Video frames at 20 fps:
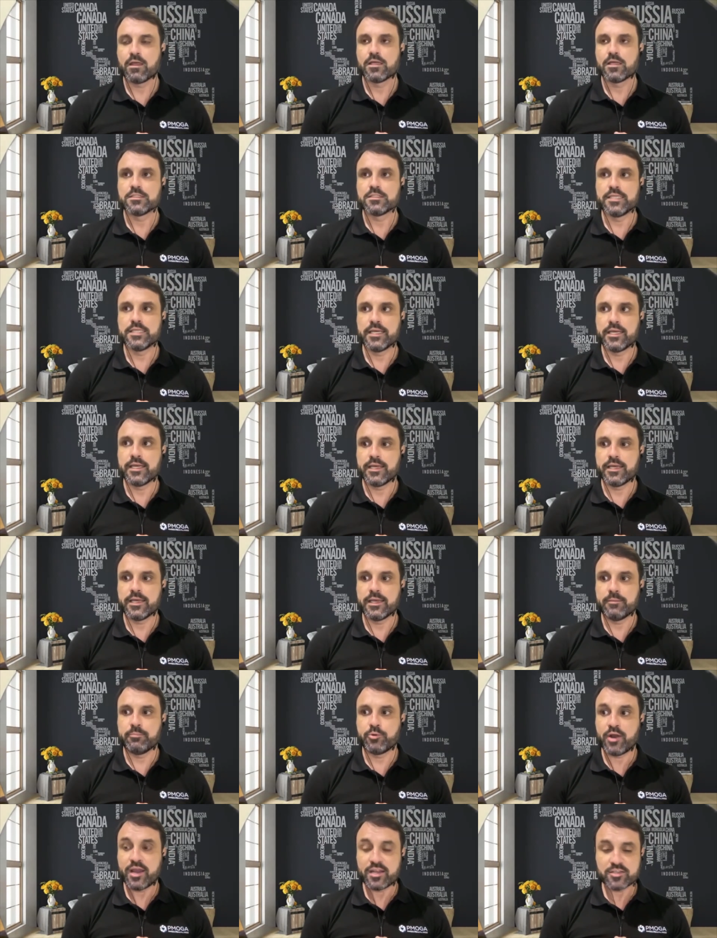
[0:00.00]
the
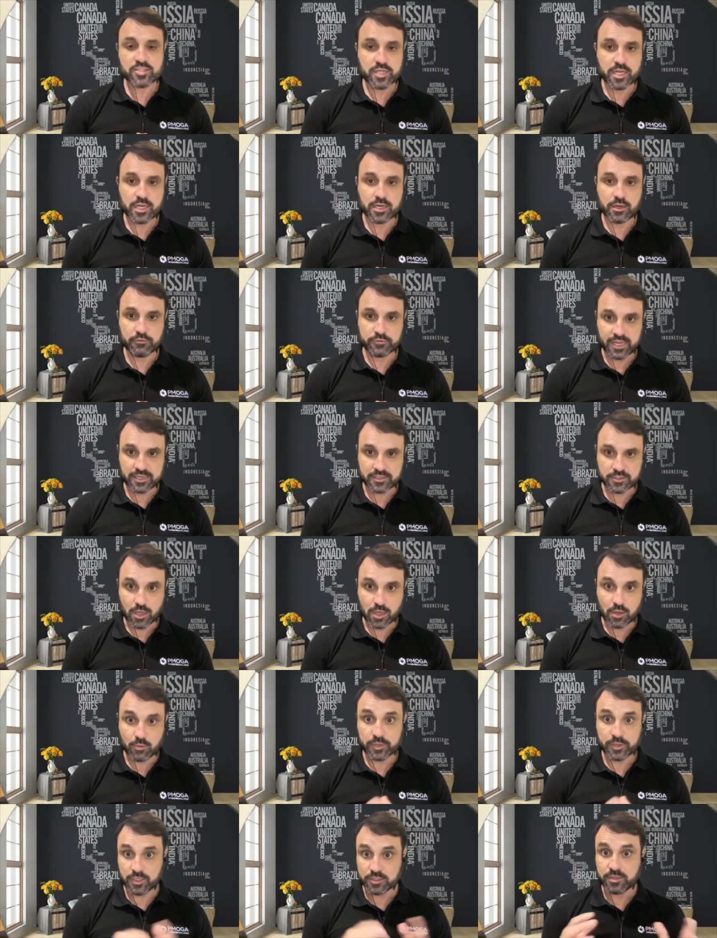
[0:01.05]
president of that
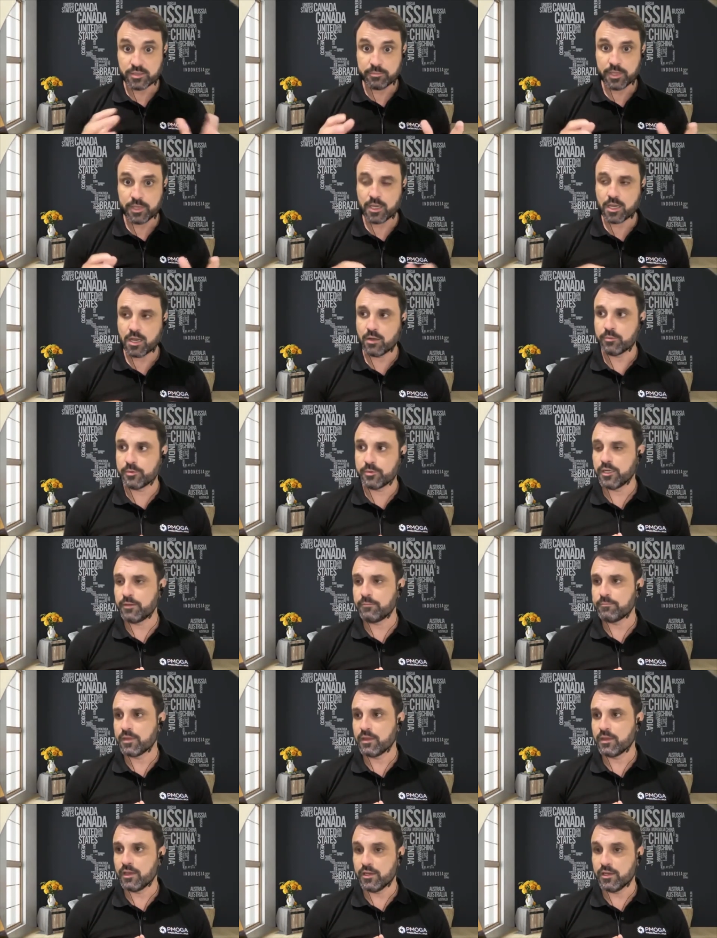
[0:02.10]
company, it's a big company
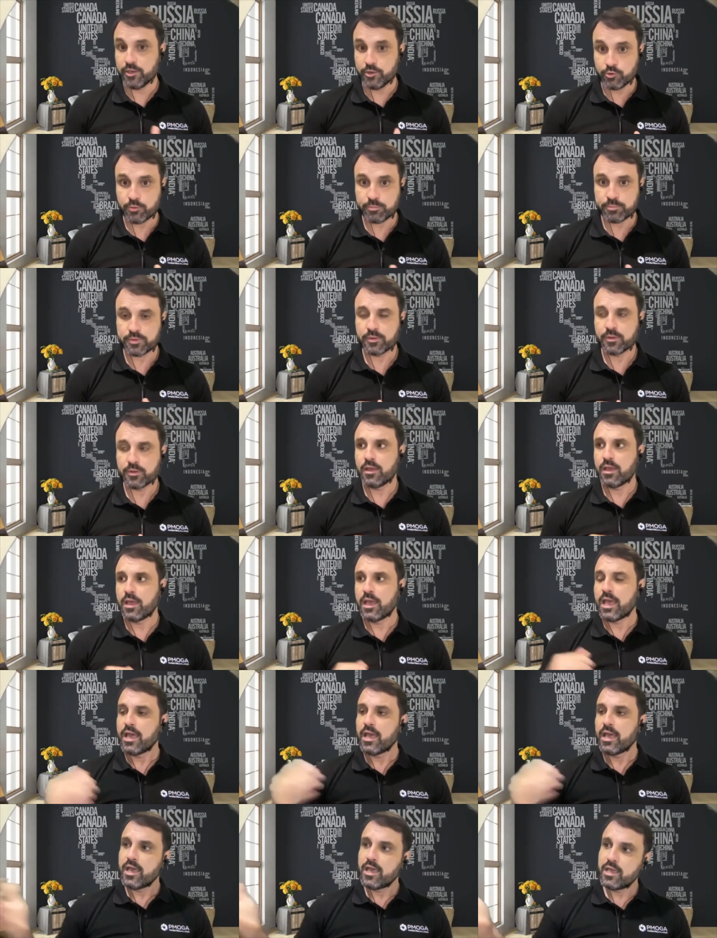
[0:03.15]
in Europe,
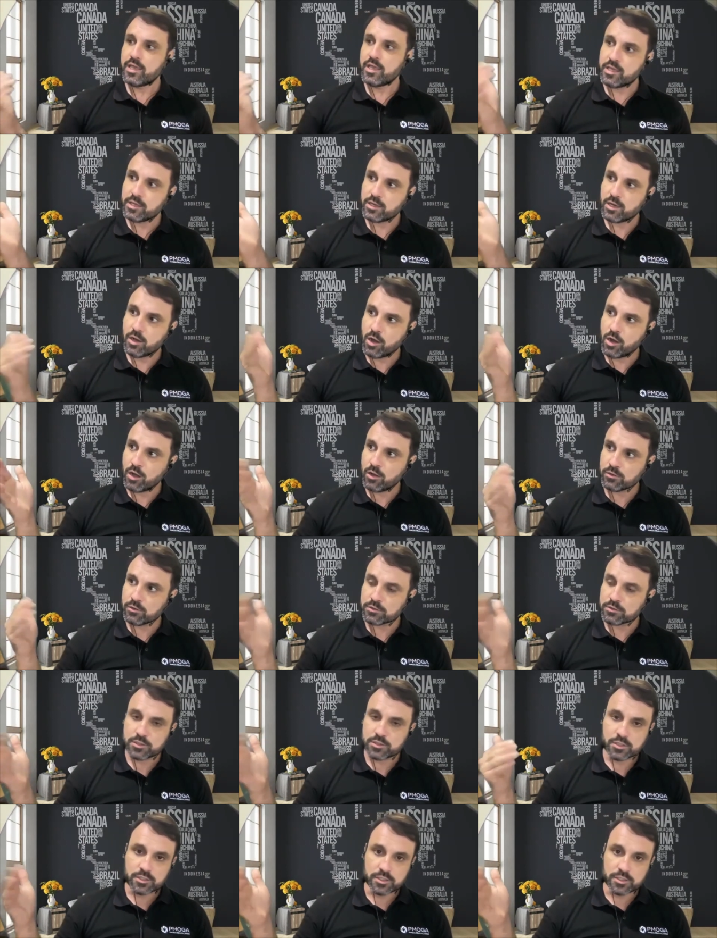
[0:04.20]
he
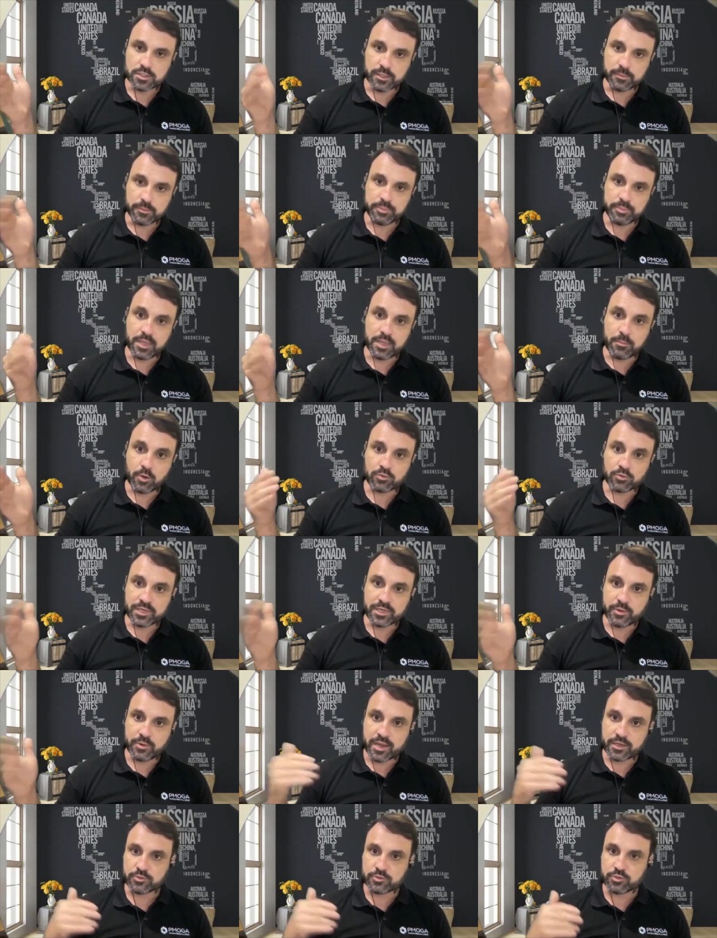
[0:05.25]
called the PMO
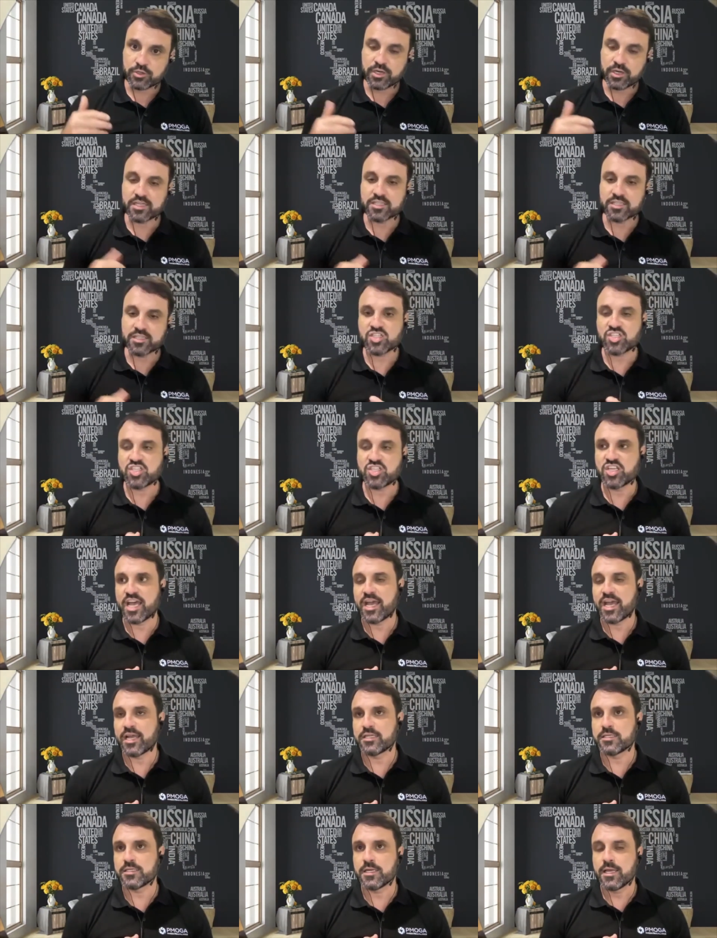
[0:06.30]
director and
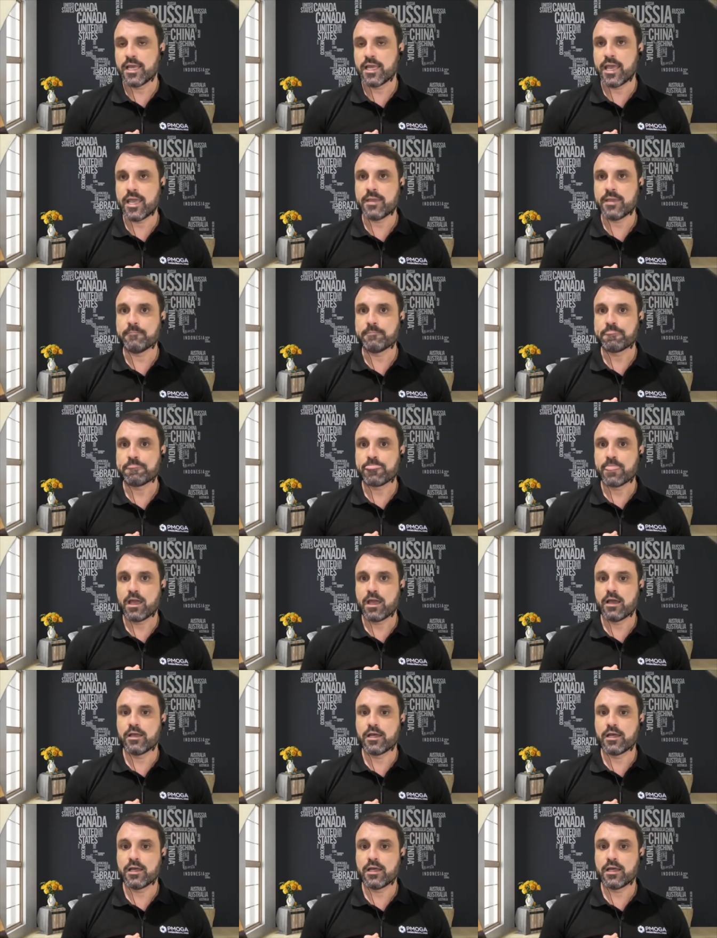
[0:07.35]
said, hey,
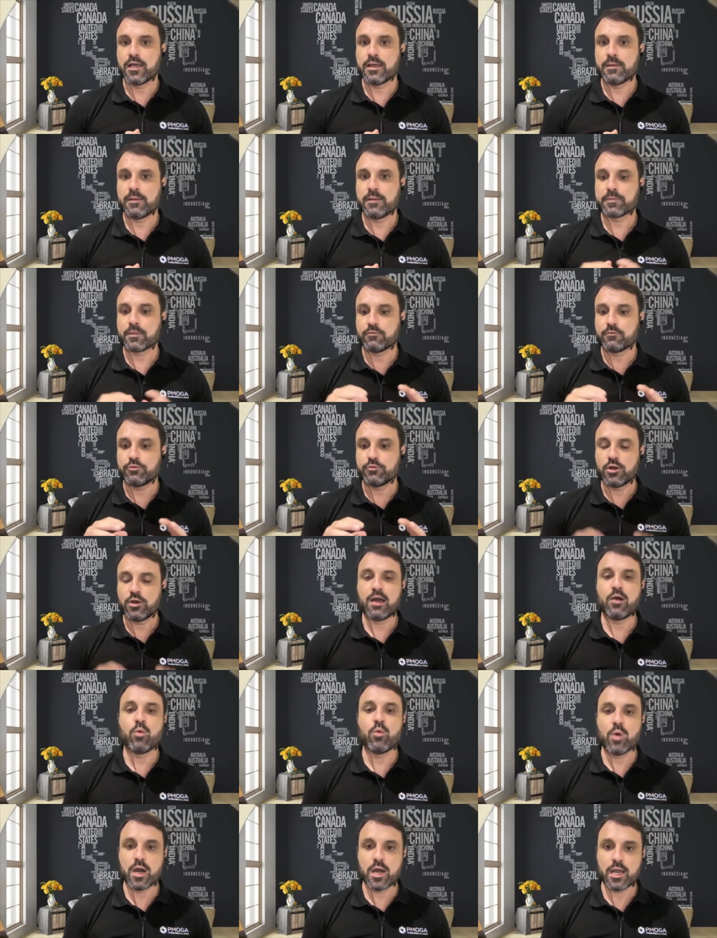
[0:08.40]
from
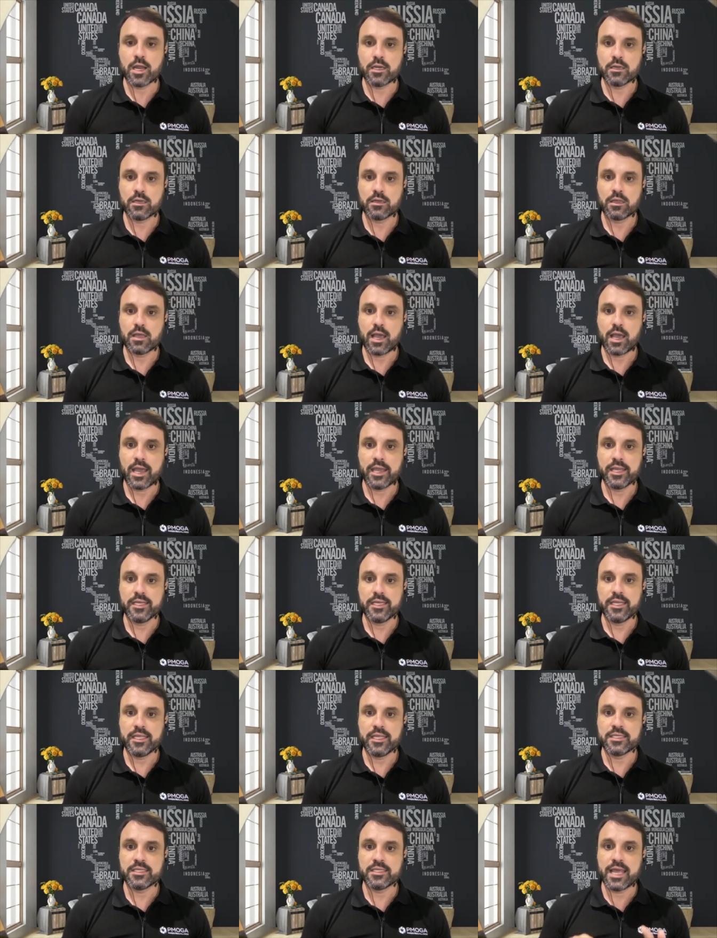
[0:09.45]
now on, I
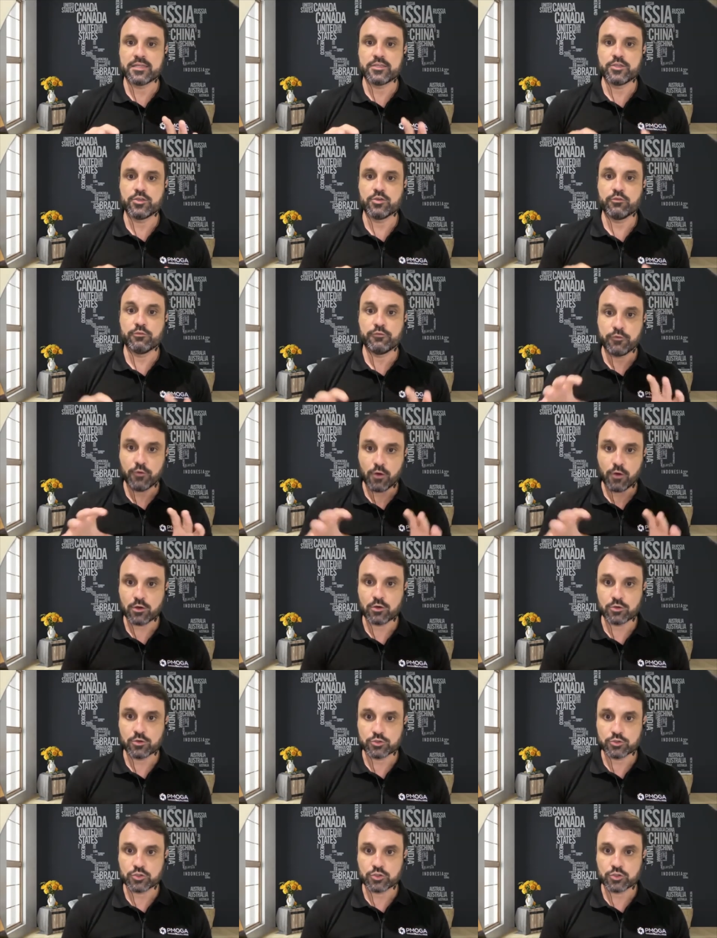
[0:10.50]
need that you focus